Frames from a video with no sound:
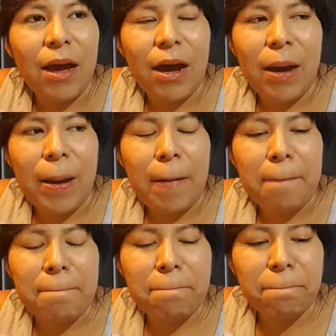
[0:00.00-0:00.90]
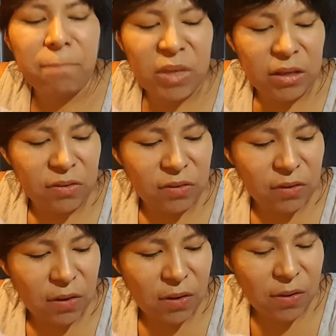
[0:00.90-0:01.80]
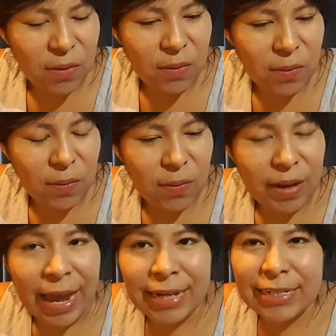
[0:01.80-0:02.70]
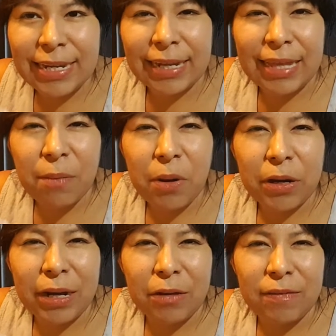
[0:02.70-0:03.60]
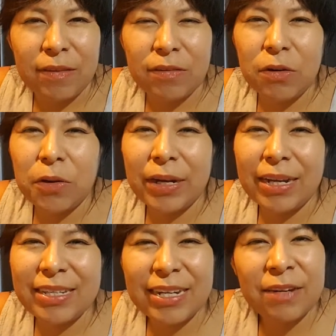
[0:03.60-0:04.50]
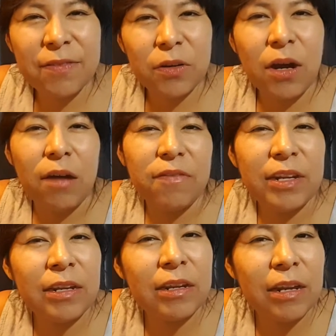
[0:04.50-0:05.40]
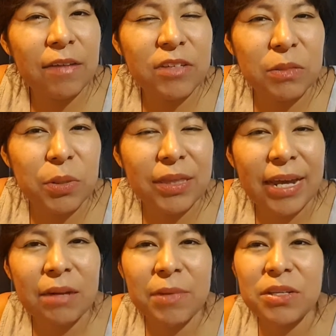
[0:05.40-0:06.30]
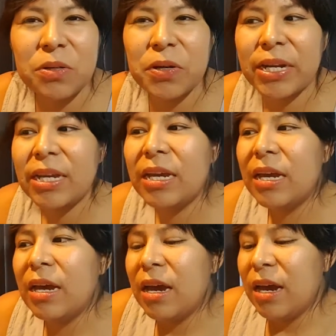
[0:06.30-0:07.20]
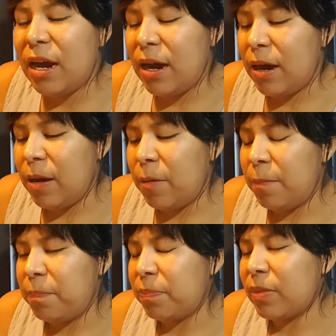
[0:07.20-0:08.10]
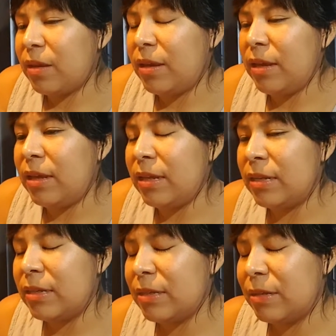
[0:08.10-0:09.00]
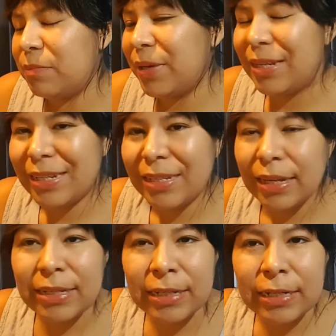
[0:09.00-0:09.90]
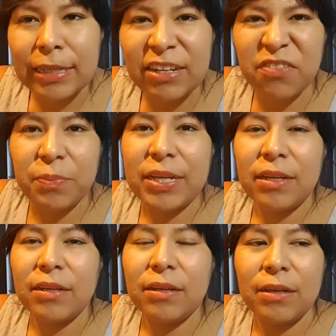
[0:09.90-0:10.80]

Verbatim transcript: Um, so I had to take that part out of the story because I didn't feel confident enough to put that in my story. Um, and but it, it didn't leave me,